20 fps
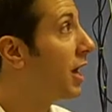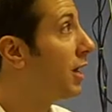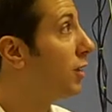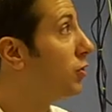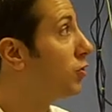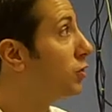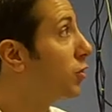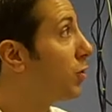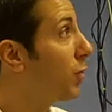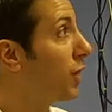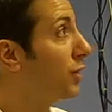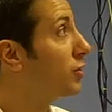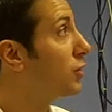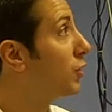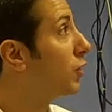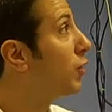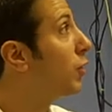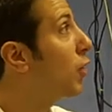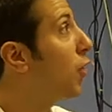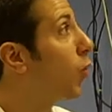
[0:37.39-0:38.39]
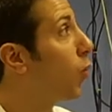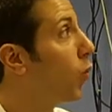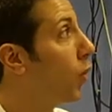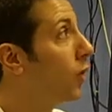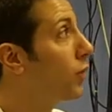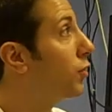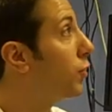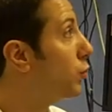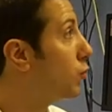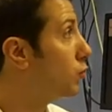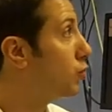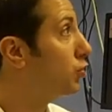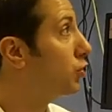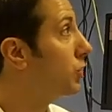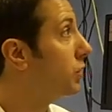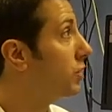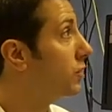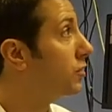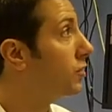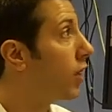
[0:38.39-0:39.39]
It just depends on what those
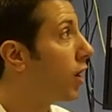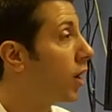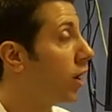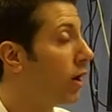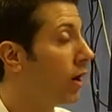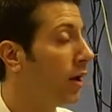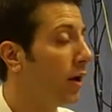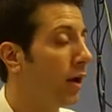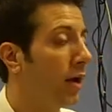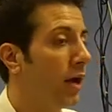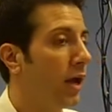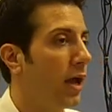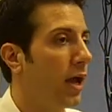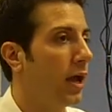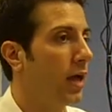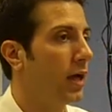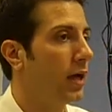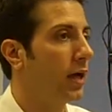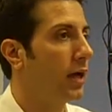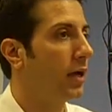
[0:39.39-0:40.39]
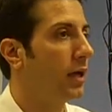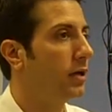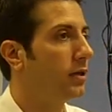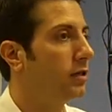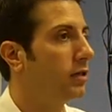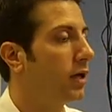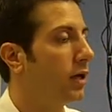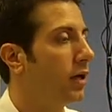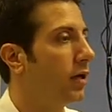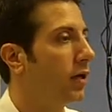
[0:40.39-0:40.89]
genes are. And